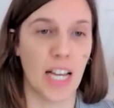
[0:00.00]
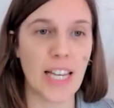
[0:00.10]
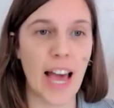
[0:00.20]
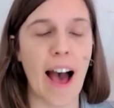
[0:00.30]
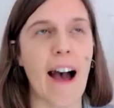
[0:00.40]

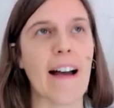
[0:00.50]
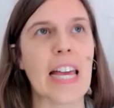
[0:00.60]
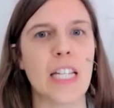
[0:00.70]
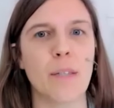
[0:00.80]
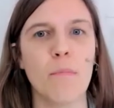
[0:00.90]
yeah,
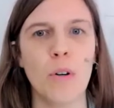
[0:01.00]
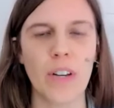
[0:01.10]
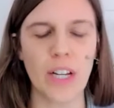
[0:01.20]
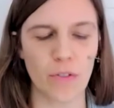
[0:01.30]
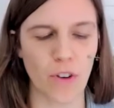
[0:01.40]
is
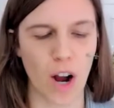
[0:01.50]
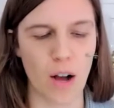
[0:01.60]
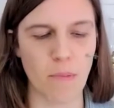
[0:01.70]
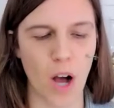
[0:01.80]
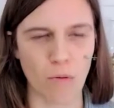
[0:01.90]
moving
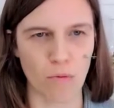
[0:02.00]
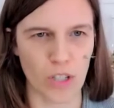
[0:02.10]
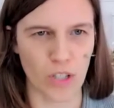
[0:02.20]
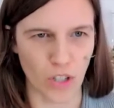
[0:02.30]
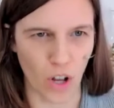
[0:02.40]
from a
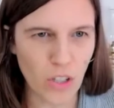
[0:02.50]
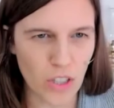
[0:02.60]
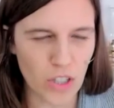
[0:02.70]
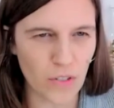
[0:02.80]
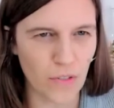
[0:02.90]

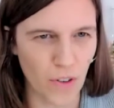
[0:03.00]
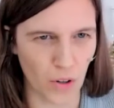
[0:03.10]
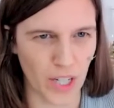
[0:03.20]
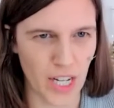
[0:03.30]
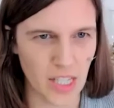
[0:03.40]
results
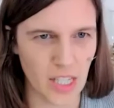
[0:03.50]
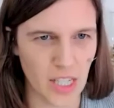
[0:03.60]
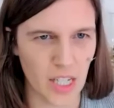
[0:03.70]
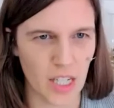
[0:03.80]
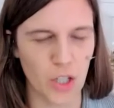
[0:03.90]
focused